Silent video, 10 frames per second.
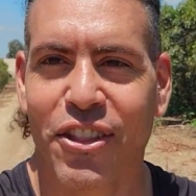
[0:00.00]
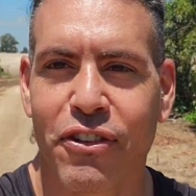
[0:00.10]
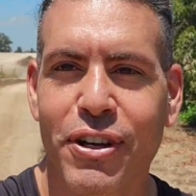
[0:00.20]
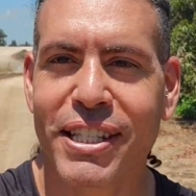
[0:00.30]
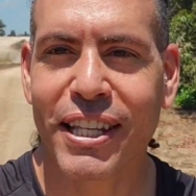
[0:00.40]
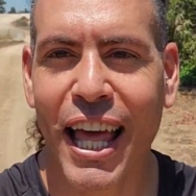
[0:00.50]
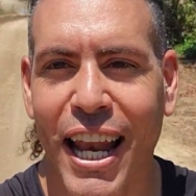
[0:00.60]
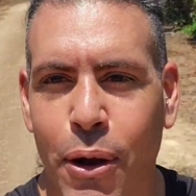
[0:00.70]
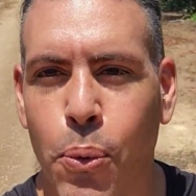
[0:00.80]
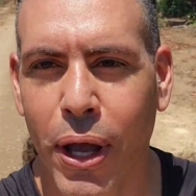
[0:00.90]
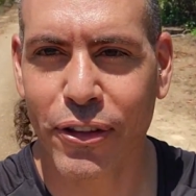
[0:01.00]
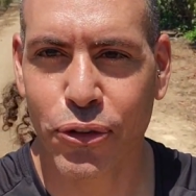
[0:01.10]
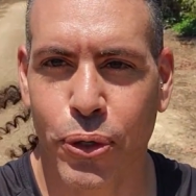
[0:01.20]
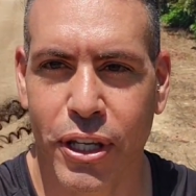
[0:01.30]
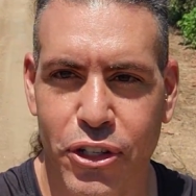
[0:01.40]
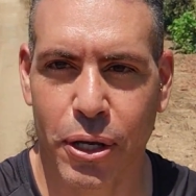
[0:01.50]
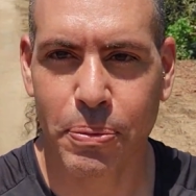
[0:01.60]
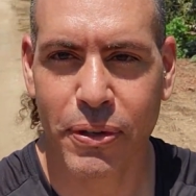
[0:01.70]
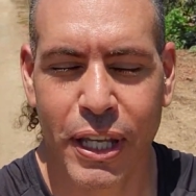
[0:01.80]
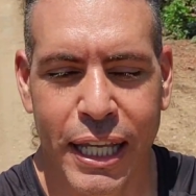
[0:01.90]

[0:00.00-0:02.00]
the reason that I went to Egypt